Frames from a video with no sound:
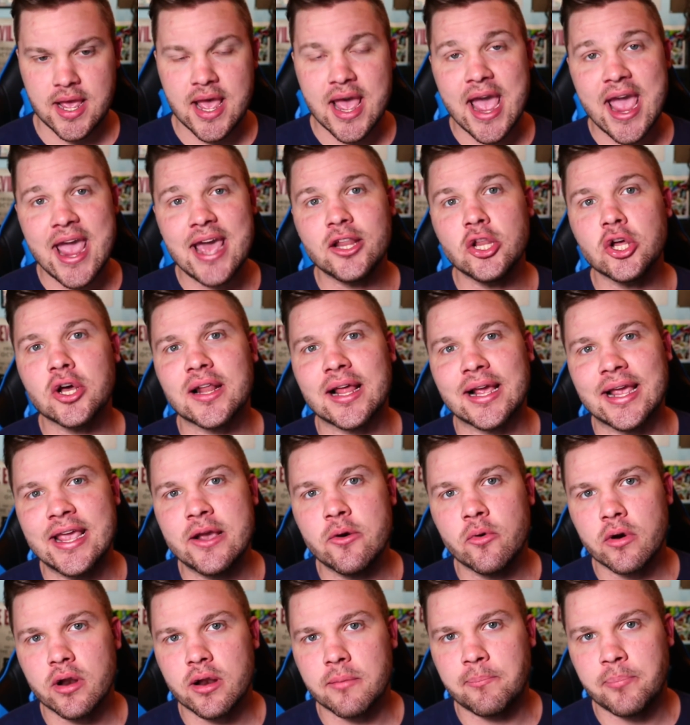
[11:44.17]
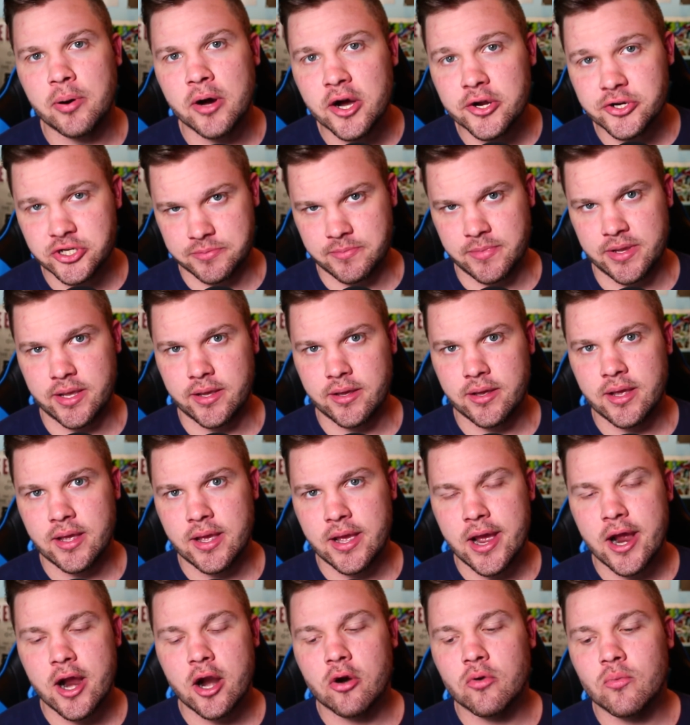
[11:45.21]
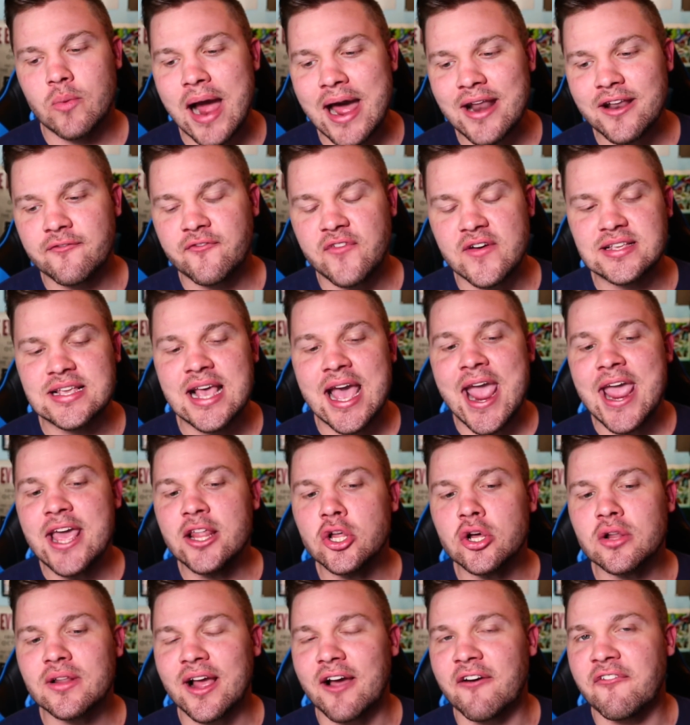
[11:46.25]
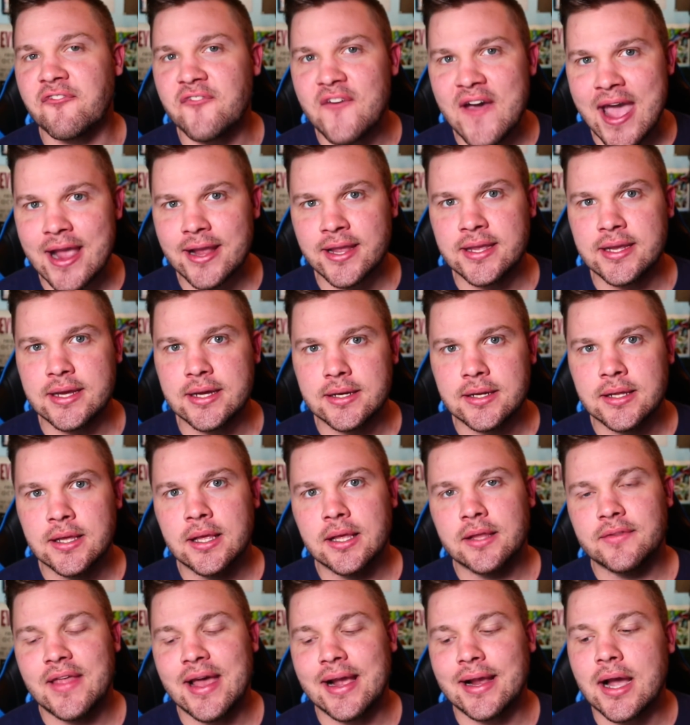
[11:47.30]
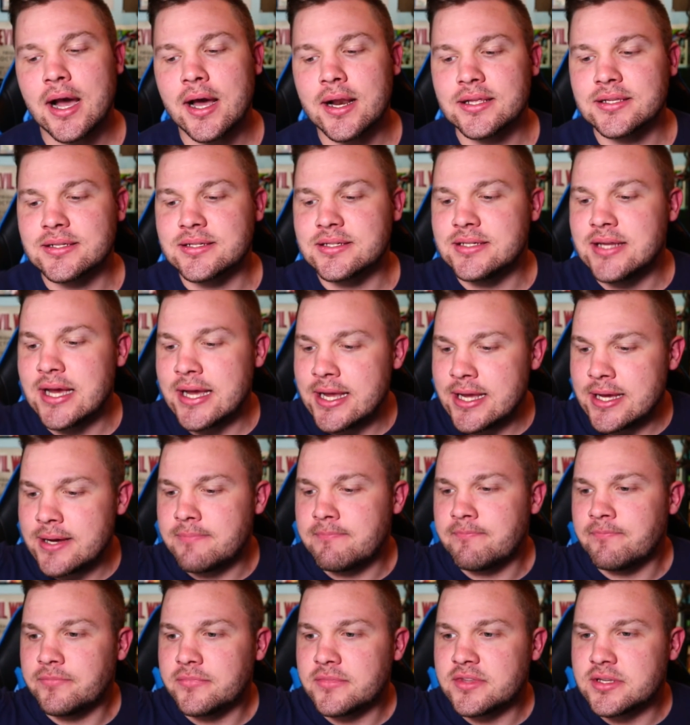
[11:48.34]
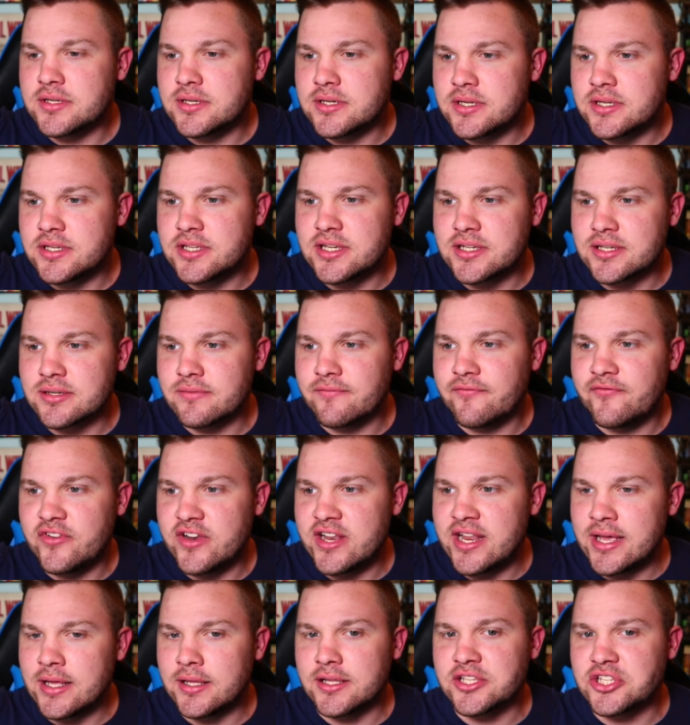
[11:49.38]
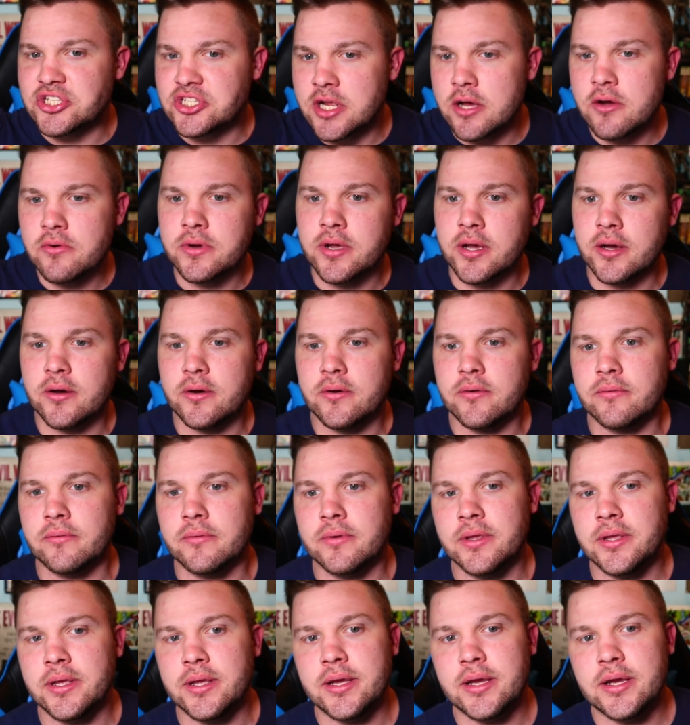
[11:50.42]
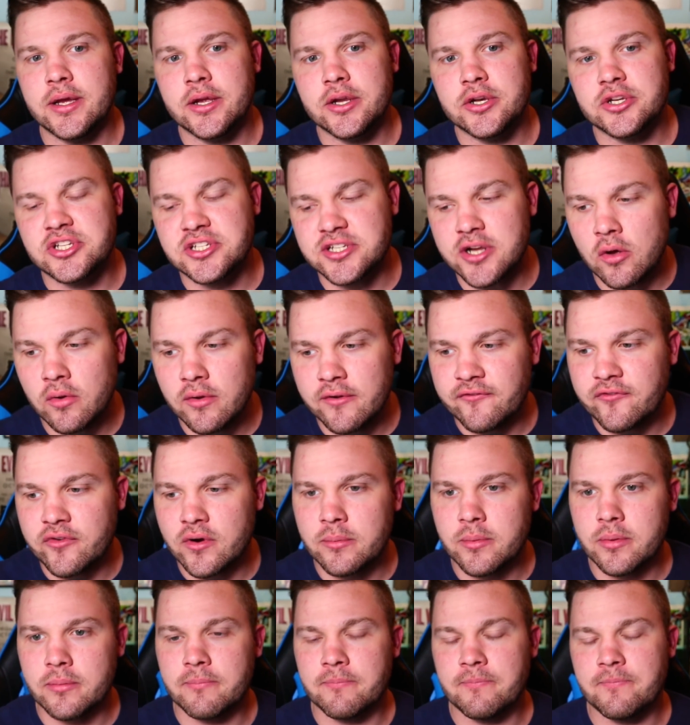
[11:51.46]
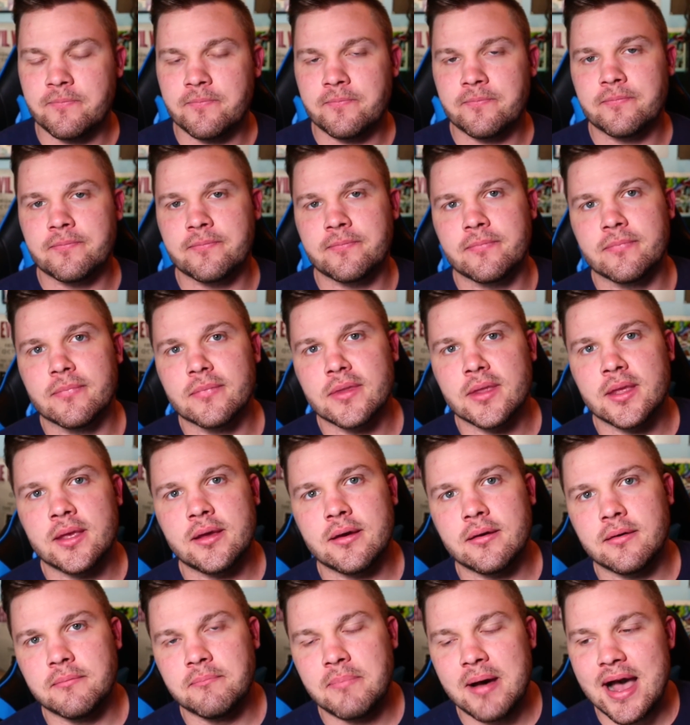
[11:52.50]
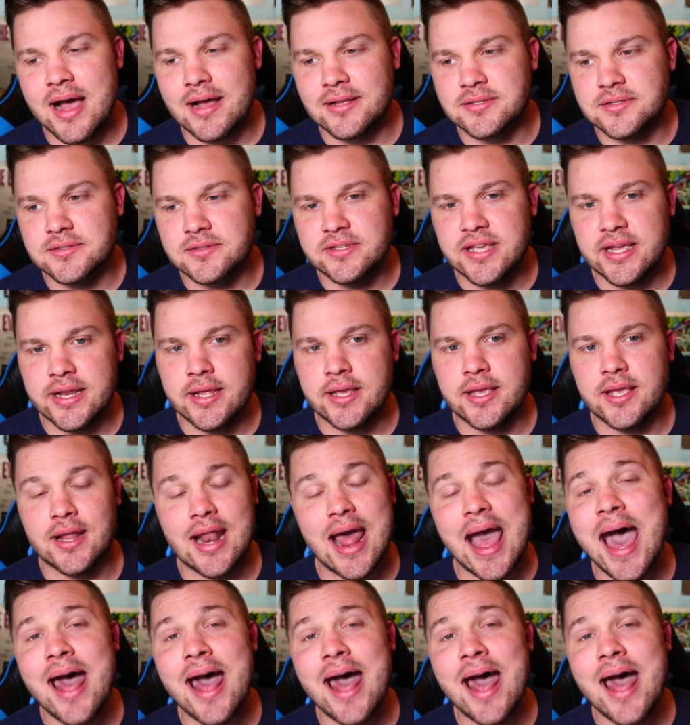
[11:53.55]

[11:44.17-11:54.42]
He looked like he wanted to punch me right in the face. He looked like a fat kid that got his damn vanilla snow cone stolen from him by a skinny kid.